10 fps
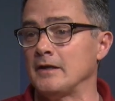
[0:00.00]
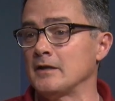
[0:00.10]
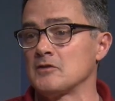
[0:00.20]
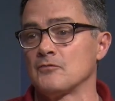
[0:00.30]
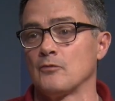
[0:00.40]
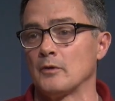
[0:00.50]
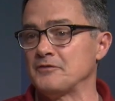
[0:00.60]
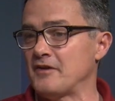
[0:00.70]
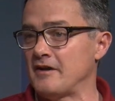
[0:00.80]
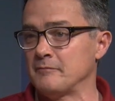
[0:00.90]
It's
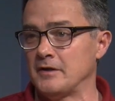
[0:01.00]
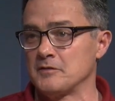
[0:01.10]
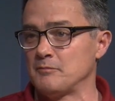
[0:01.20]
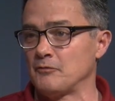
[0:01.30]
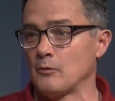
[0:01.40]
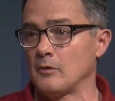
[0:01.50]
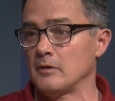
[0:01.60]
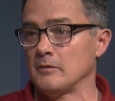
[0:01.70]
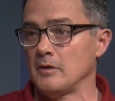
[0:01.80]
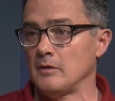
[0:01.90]
45 minutes before